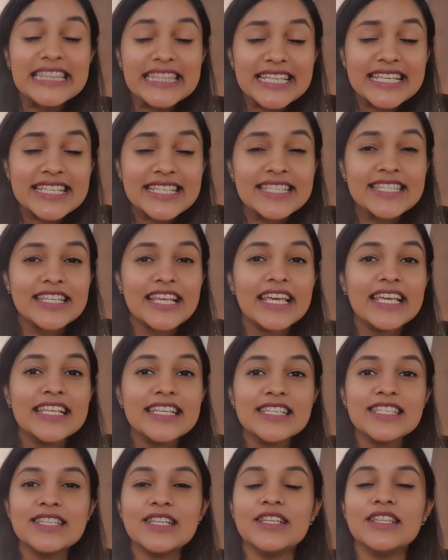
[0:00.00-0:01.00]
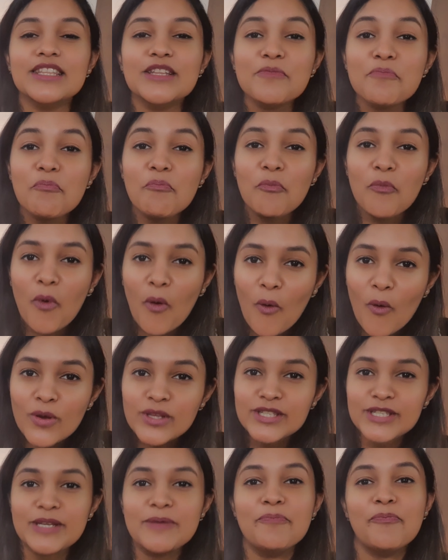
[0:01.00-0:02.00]
This is the
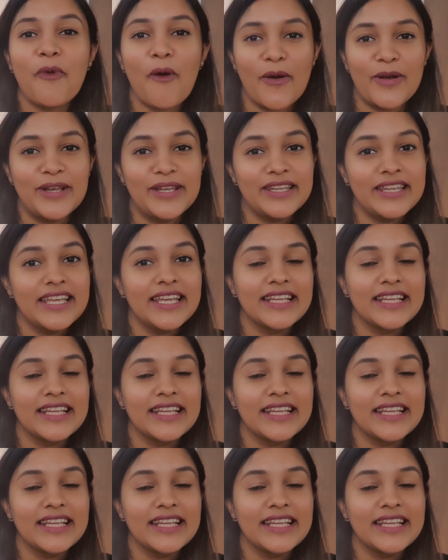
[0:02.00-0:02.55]
most important